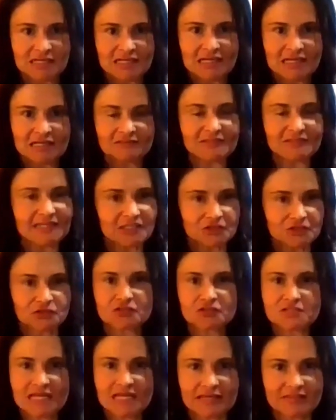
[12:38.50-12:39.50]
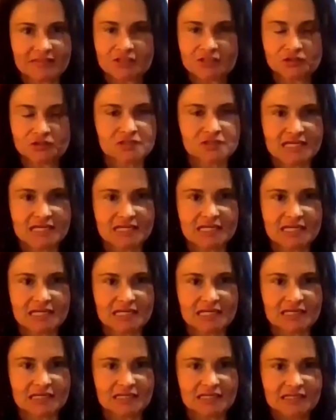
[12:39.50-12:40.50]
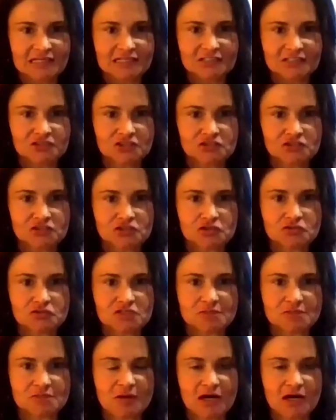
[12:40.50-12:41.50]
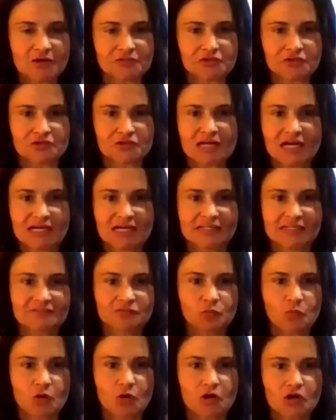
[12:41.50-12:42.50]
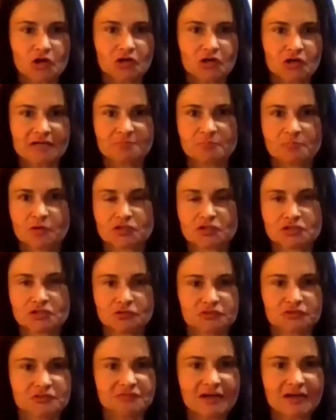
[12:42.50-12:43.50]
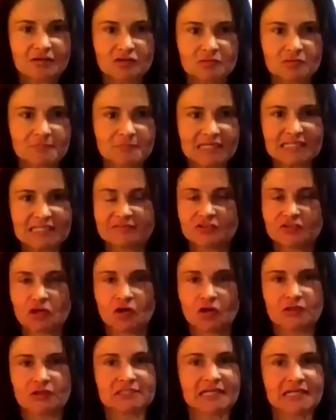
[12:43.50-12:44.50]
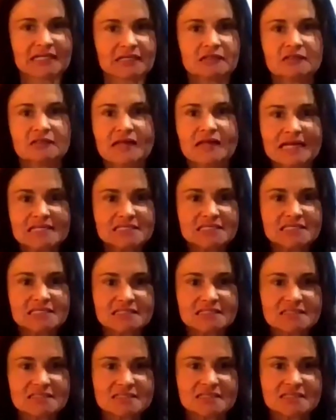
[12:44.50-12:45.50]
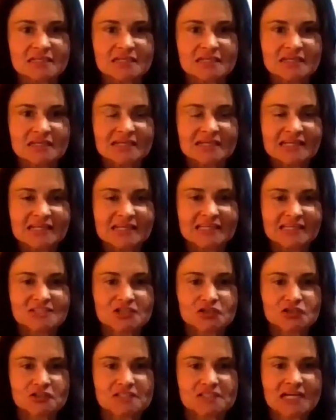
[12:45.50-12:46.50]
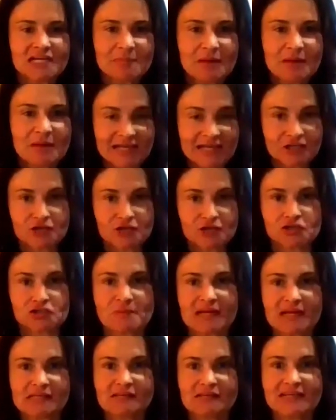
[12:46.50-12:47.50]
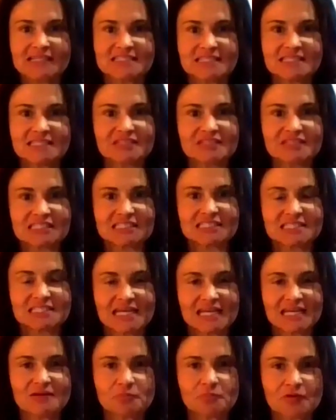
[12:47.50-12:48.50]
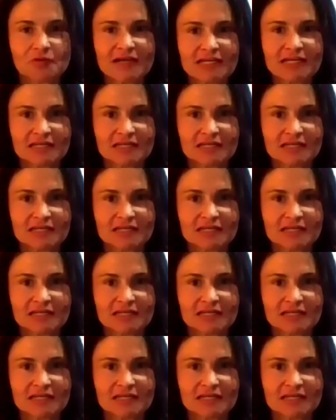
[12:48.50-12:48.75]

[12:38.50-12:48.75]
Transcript: like you're saying, that you're taking to do some other kind of work and personal development, even online classes. It's a good time. I encourage my clients, even take a break.